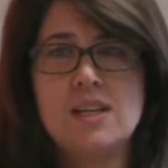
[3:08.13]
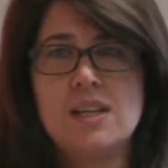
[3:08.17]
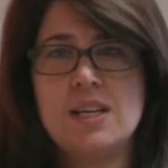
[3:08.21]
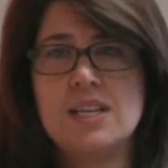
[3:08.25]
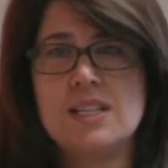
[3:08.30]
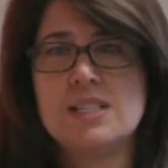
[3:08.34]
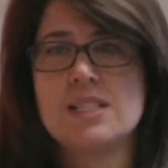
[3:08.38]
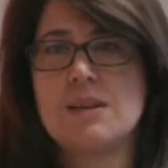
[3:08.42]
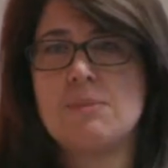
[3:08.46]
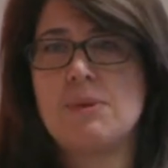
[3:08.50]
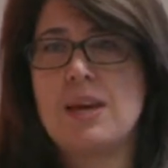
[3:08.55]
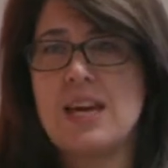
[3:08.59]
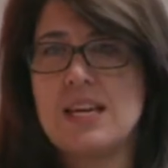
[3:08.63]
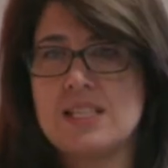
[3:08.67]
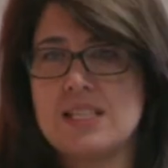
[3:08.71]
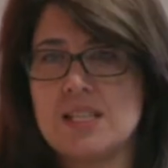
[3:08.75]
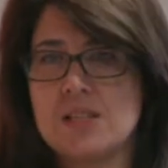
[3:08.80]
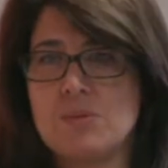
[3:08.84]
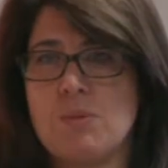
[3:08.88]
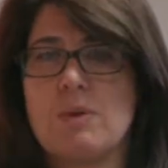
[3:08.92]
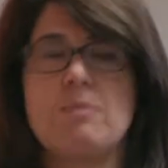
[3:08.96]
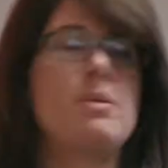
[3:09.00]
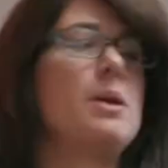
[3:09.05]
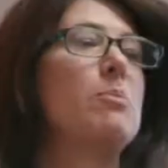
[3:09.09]
In some
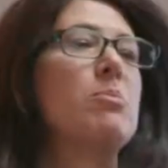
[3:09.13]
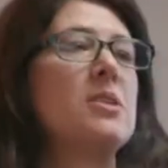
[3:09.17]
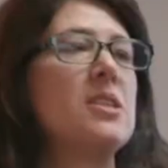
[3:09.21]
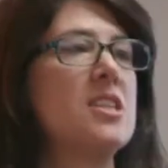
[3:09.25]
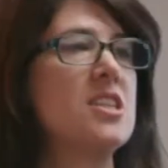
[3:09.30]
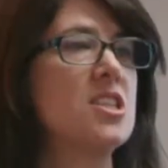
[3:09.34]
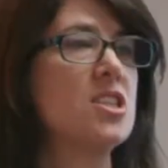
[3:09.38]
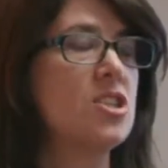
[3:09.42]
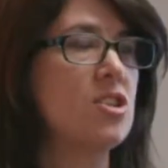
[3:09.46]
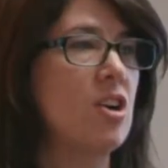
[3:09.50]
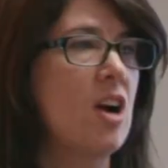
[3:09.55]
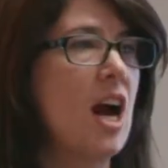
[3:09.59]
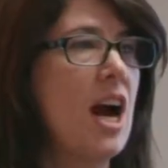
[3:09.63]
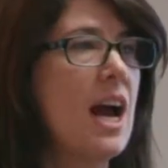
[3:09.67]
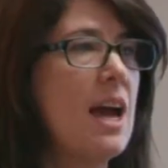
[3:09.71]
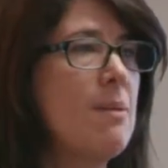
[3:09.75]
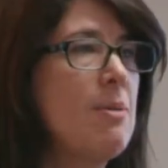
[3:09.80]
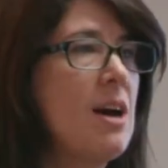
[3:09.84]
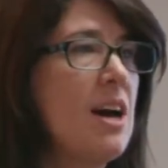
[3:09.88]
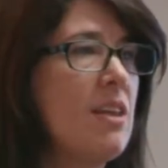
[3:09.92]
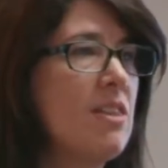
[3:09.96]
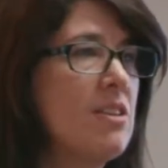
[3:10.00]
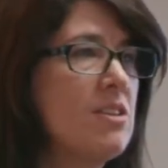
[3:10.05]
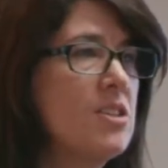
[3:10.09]
cases, when people describe
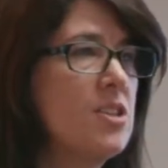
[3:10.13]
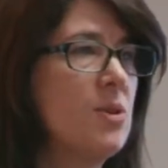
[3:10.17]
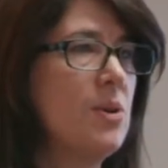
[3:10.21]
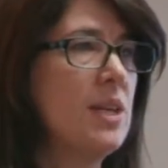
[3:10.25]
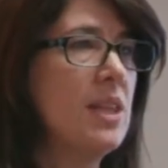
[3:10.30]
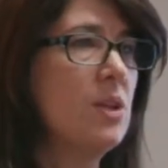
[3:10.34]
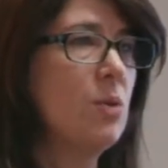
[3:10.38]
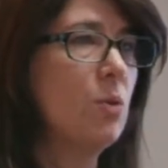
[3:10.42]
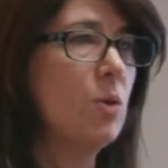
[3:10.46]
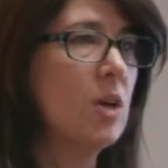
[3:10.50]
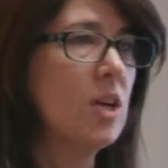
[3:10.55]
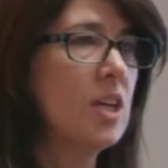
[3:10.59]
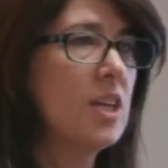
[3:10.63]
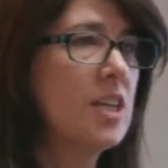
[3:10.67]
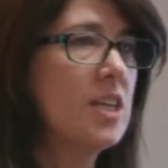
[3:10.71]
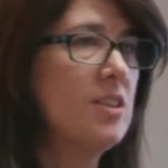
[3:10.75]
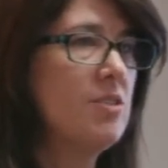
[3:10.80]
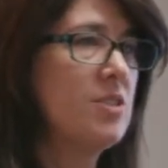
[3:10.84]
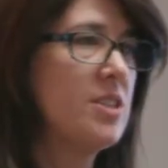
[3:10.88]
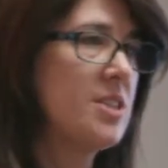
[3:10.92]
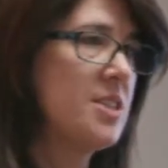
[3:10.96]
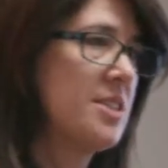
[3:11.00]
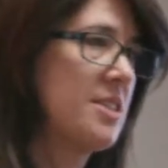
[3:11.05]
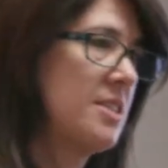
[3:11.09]
how they're doing the work, you
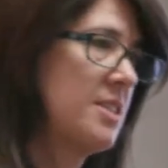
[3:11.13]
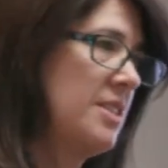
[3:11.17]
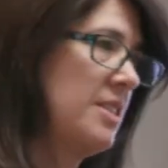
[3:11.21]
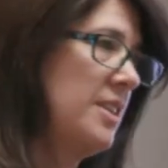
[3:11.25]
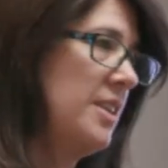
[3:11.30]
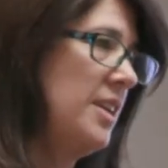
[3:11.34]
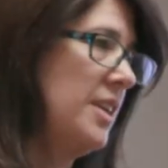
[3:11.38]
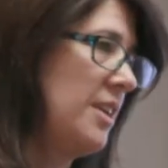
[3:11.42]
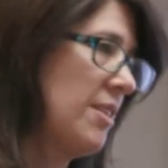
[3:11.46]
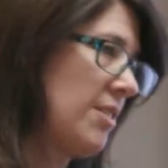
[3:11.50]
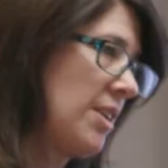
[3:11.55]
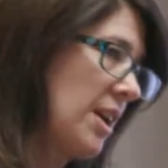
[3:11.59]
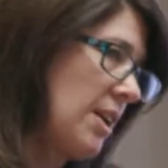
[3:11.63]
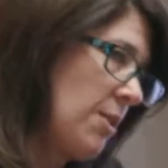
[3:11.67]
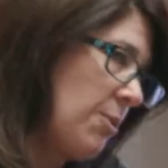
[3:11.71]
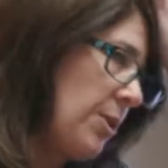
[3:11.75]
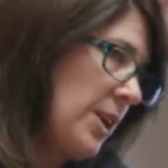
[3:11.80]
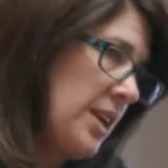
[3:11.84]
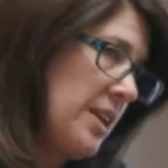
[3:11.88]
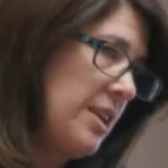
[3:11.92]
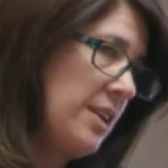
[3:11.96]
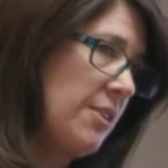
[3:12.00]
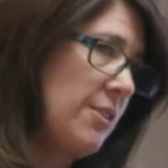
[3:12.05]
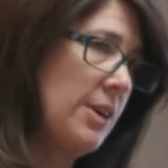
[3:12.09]
just, kind of
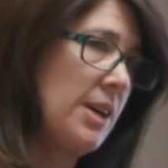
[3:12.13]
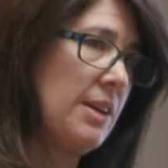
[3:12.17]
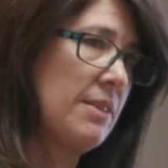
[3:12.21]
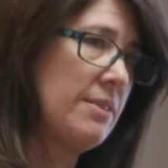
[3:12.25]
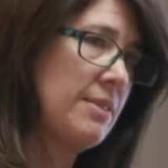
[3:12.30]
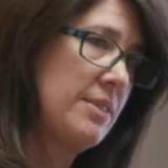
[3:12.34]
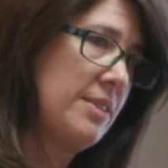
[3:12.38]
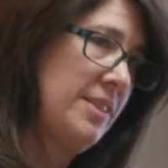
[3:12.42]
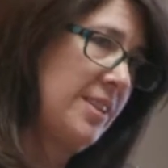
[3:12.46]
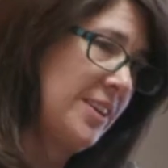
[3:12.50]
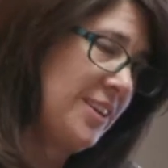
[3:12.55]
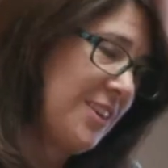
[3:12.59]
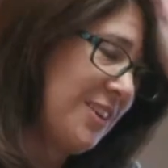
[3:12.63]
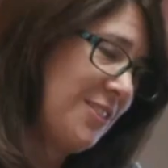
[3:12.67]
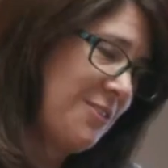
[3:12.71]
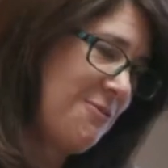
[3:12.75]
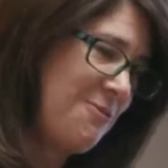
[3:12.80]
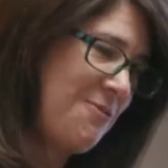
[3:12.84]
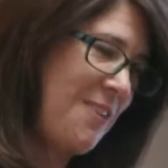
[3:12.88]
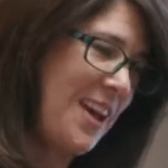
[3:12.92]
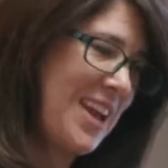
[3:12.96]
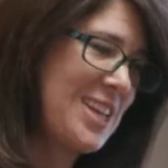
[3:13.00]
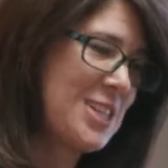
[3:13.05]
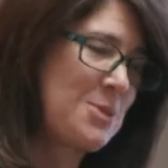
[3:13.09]
want to do a
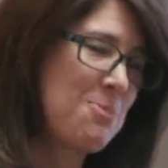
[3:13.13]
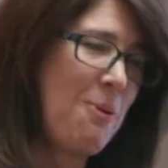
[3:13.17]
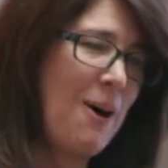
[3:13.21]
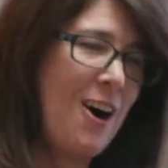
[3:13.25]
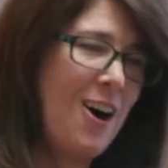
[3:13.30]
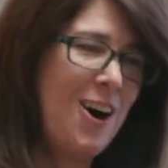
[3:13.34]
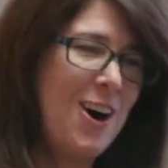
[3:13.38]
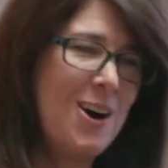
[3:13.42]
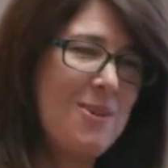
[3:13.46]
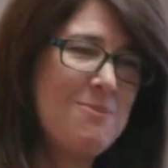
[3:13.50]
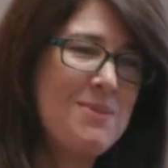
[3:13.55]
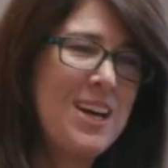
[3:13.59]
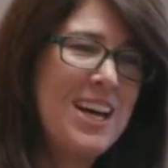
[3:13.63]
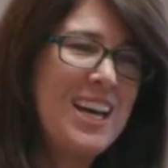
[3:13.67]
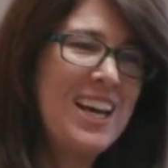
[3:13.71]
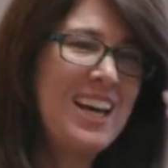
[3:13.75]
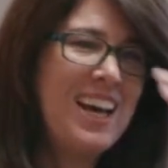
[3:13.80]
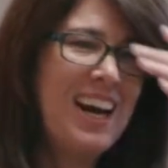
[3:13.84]
facepalm